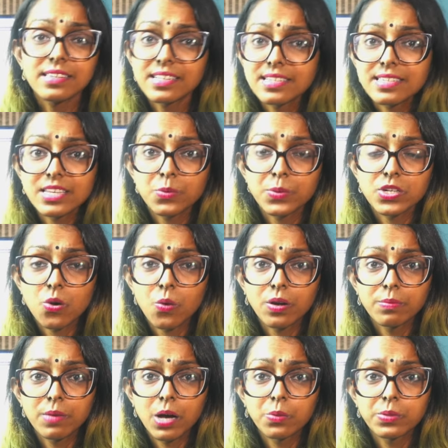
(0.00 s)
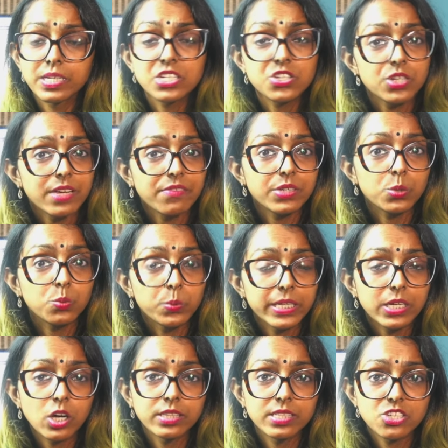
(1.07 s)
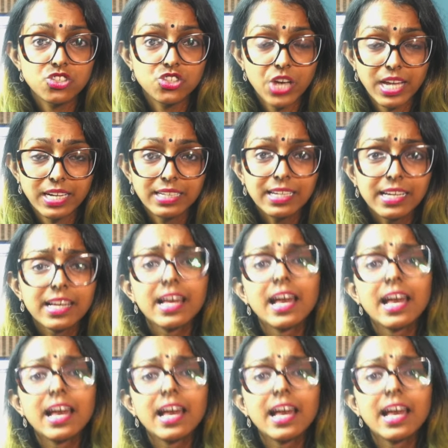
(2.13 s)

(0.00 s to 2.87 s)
things that we talk about each and every week on this channel,